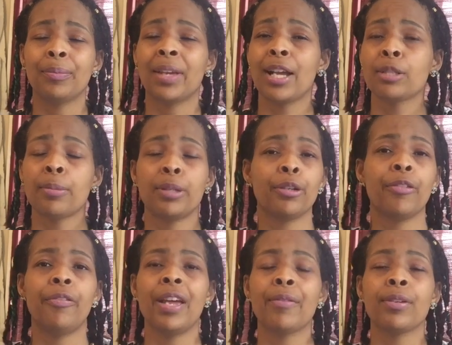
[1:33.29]
catch up on
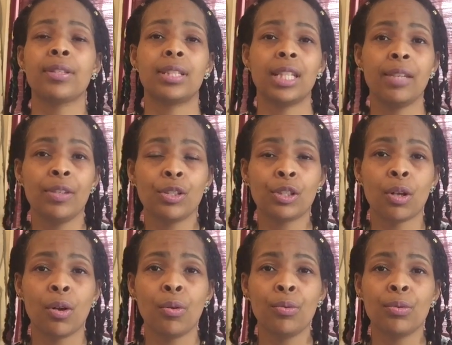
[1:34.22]
your favorite TV
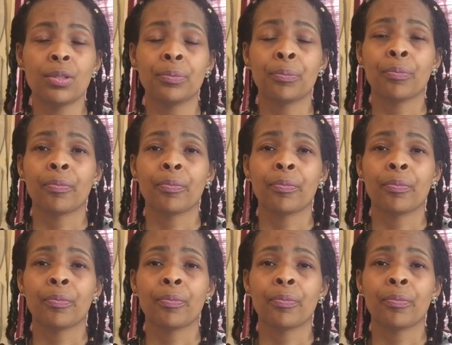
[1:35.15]
shows